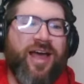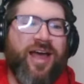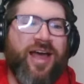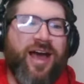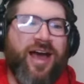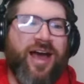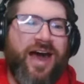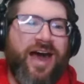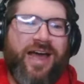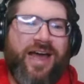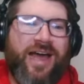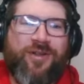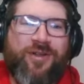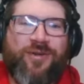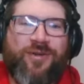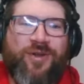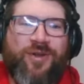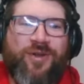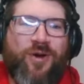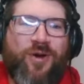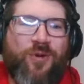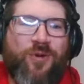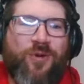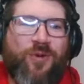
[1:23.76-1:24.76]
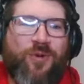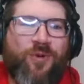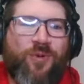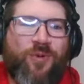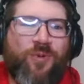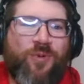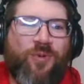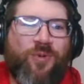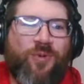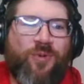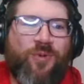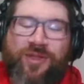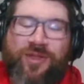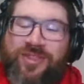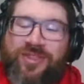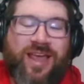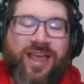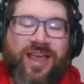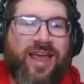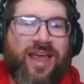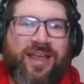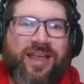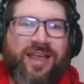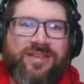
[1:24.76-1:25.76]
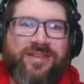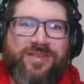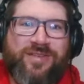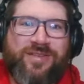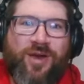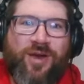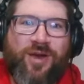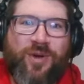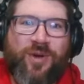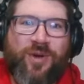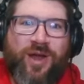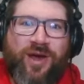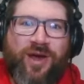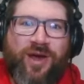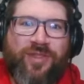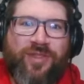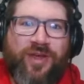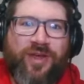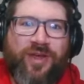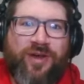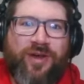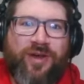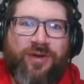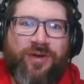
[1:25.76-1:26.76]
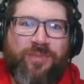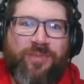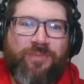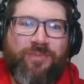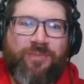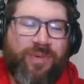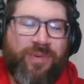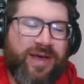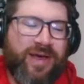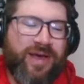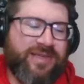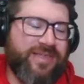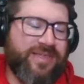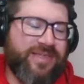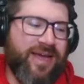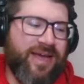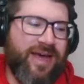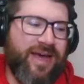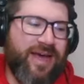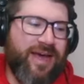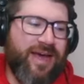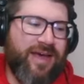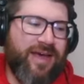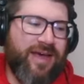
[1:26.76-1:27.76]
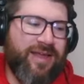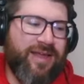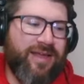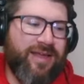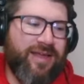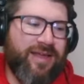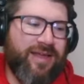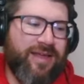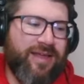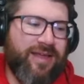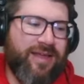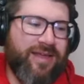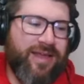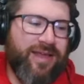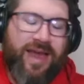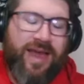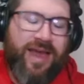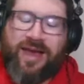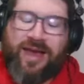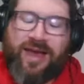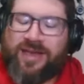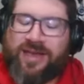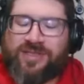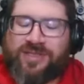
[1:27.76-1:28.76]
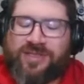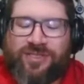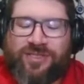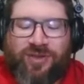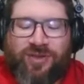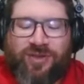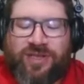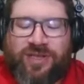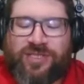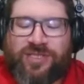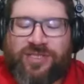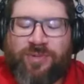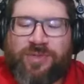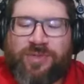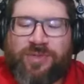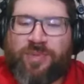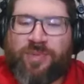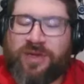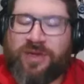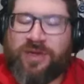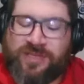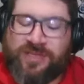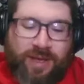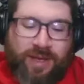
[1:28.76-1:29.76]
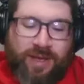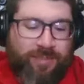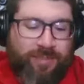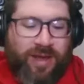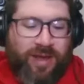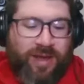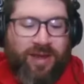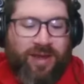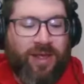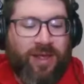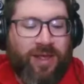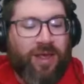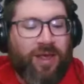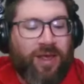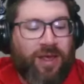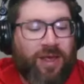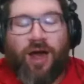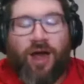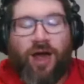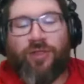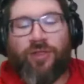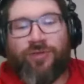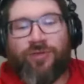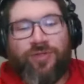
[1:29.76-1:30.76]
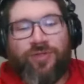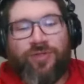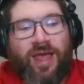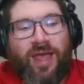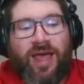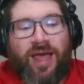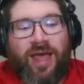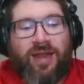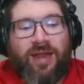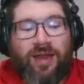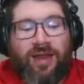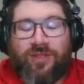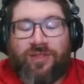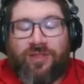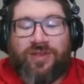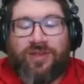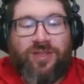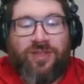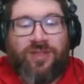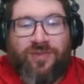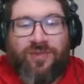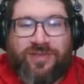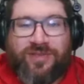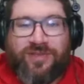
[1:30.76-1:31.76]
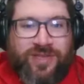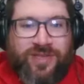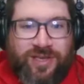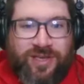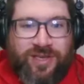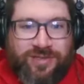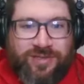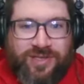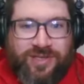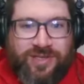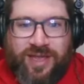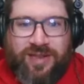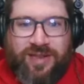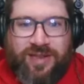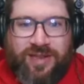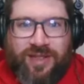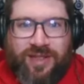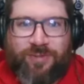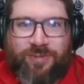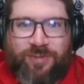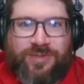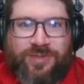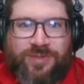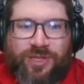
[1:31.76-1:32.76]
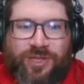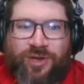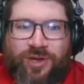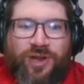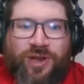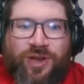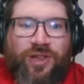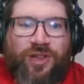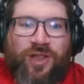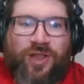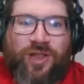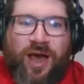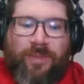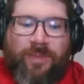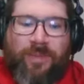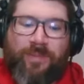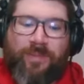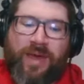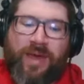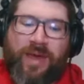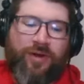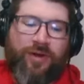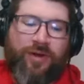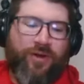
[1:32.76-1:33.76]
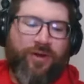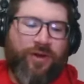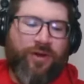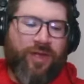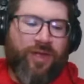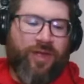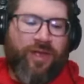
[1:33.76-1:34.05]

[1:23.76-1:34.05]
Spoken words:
I don't know what the heck is going on there. But yeah, he's still getting too much playing time. But other than that, the defense, like you said, it was looking a lot better.